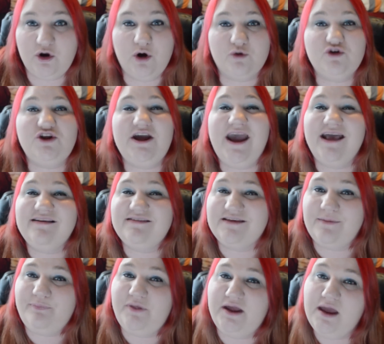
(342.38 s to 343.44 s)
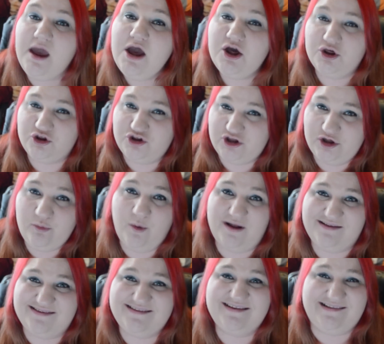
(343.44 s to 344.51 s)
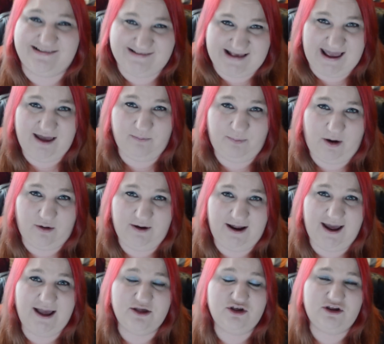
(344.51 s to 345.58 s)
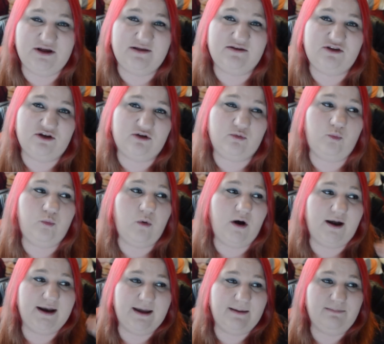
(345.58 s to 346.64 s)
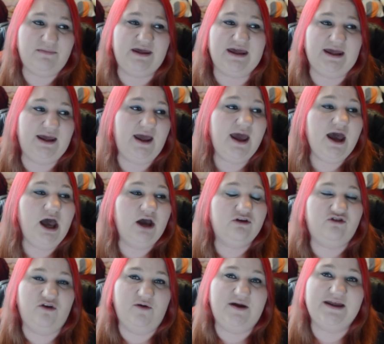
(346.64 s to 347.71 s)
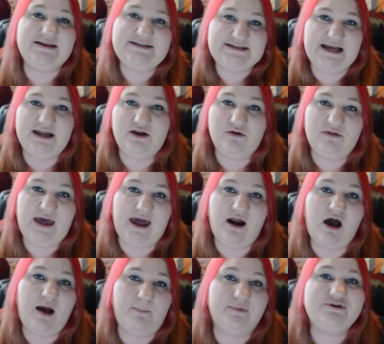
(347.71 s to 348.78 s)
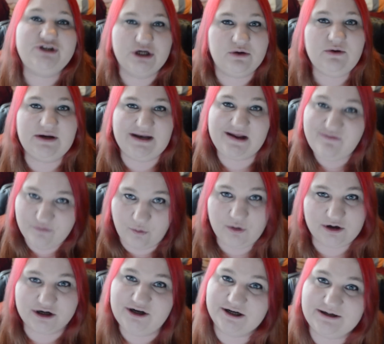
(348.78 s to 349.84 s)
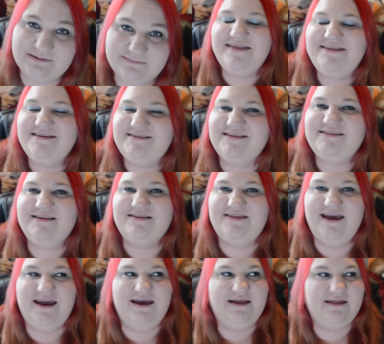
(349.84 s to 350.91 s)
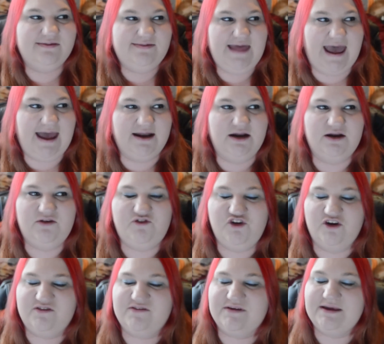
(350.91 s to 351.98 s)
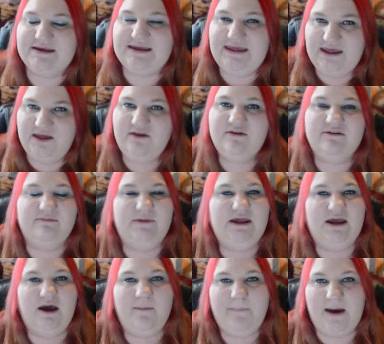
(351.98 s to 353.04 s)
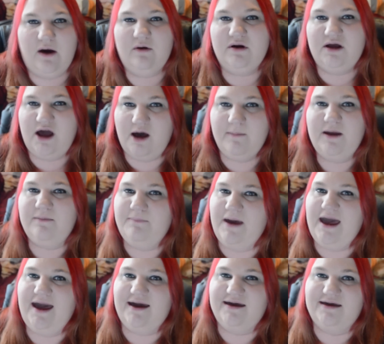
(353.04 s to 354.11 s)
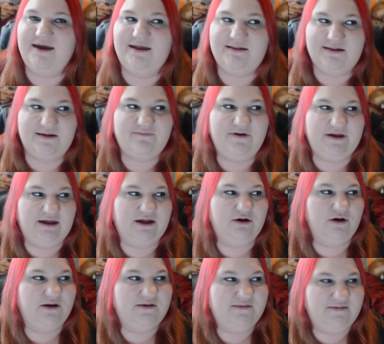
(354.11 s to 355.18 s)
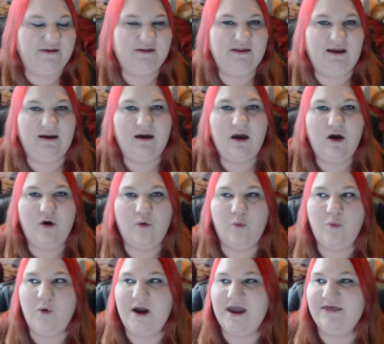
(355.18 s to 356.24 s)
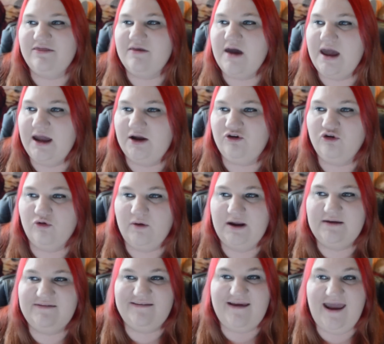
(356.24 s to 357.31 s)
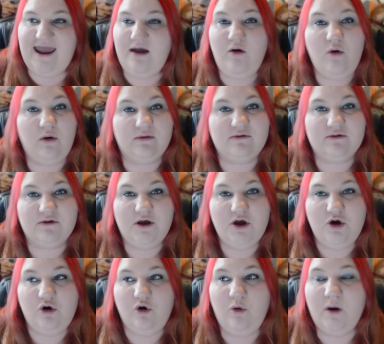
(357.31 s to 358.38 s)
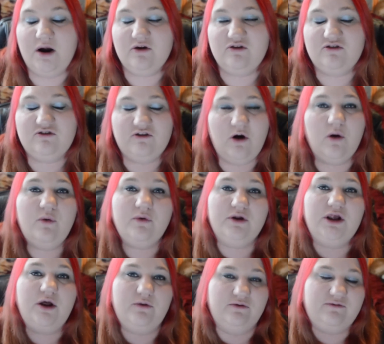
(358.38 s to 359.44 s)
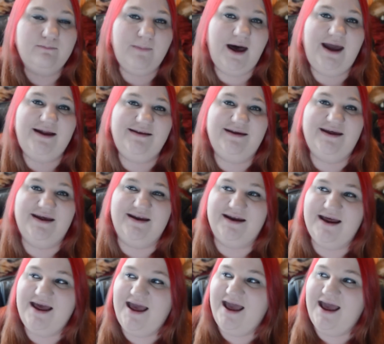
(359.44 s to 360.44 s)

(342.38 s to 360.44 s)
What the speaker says: No, she has something she wants to say about it, and she's just wanting me to continue that opportunity for her. And this is the thing that just kills me about coming back and living here and dealing with ignorant a-holes who are so close-minded